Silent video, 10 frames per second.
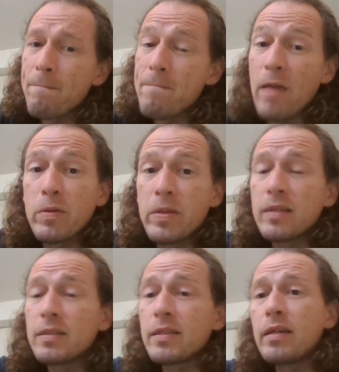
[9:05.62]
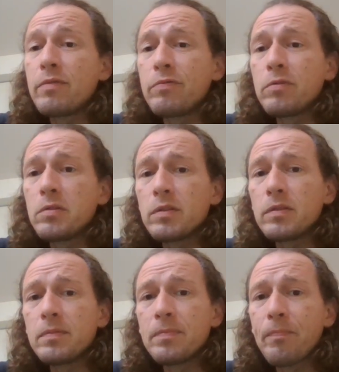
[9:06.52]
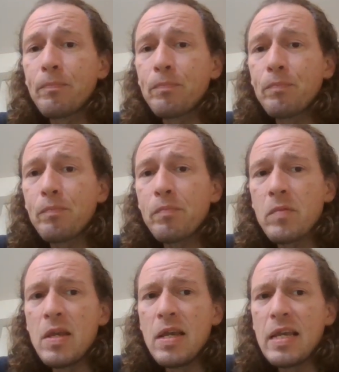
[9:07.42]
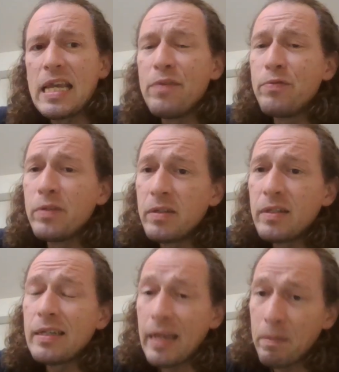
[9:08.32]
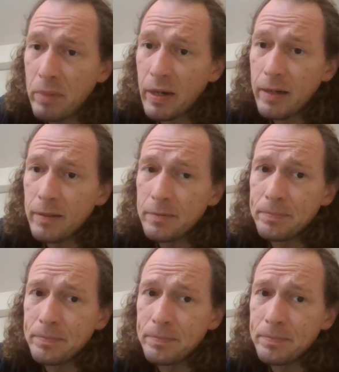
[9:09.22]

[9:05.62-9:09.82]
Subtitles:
Everything is tiny at first. Even an empire.